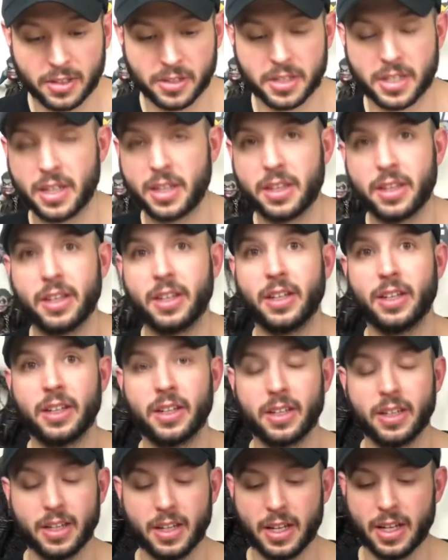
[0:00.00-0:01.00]
I think.
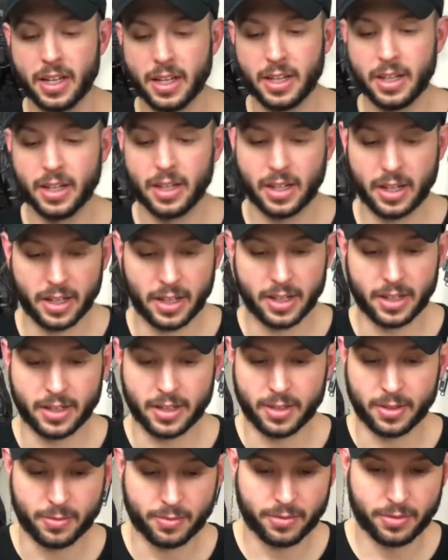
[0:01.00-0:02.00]
And
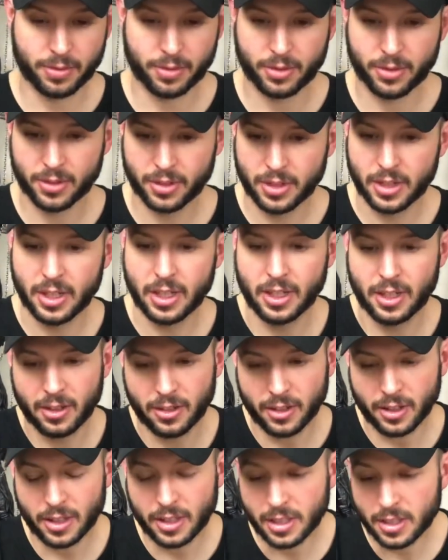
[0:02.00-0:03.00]

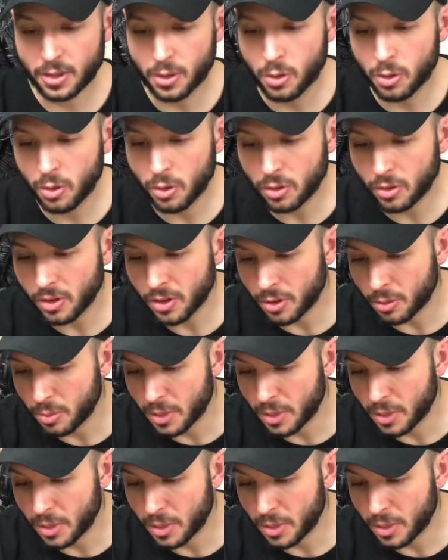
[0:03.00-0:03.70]
look at this cool little Ben